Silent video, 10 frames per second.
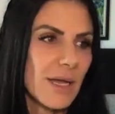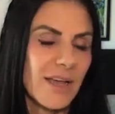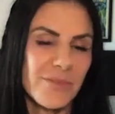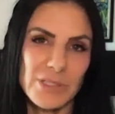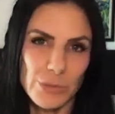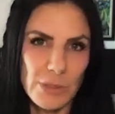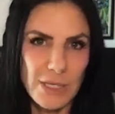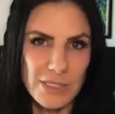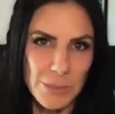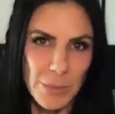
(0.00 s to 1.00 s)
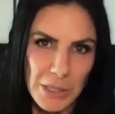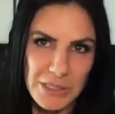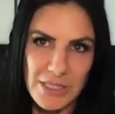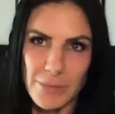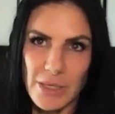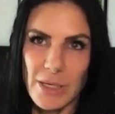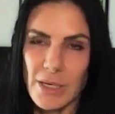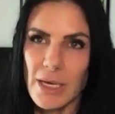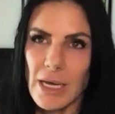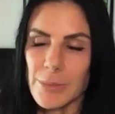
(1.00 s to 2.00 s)
I've been to a lot of spas. I'm a
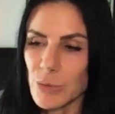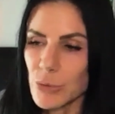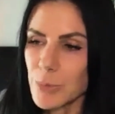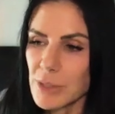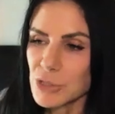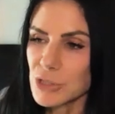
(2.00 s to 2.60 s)
Groupon